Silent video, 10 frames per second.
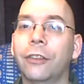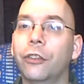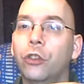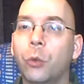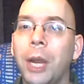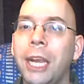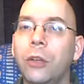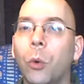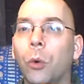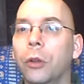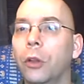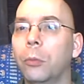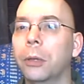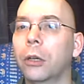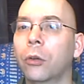straight or a
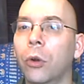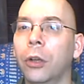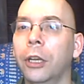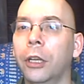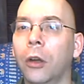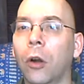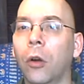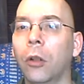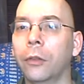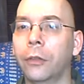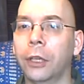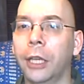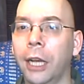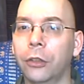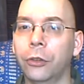little bit crooked? Are all of the
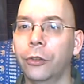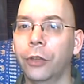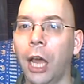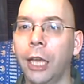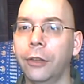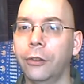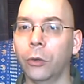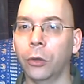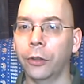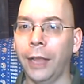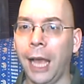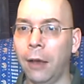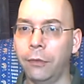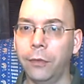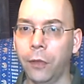connectors nice, or do they
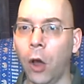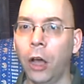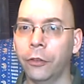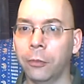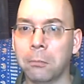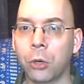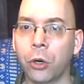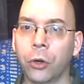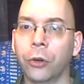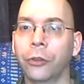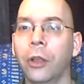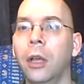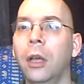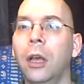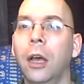have flaws and burrs?
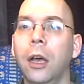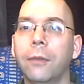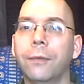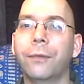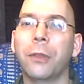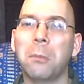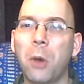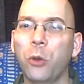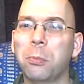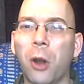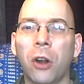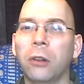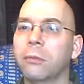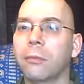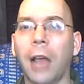For the most
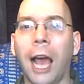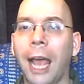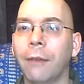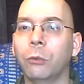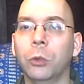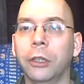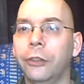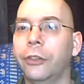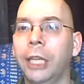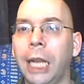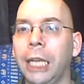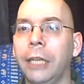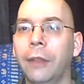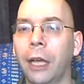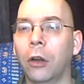part, I haven't really seen
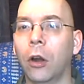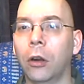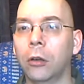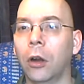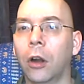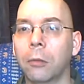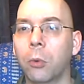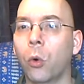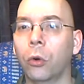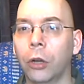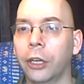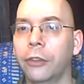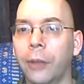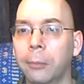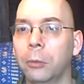any that are poor or
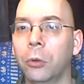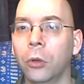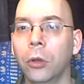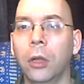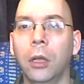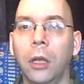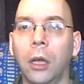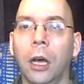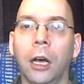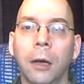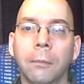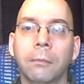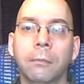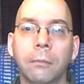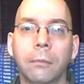unacceptable,
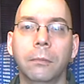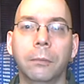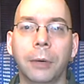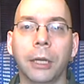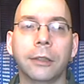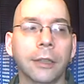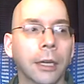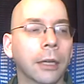but